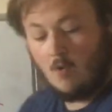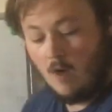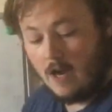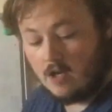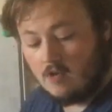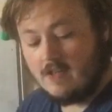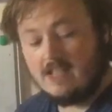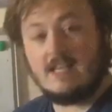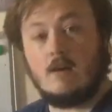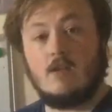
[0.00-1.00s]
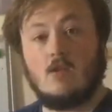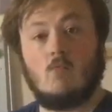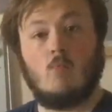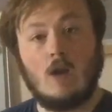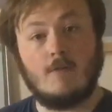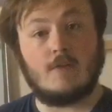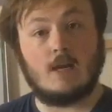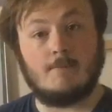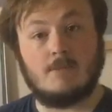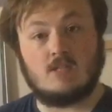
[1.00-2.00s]
I can already tell you that one of the
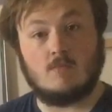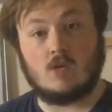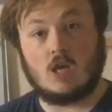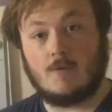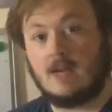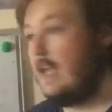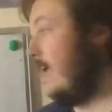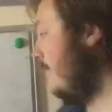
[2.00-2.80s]
numbers that will go in here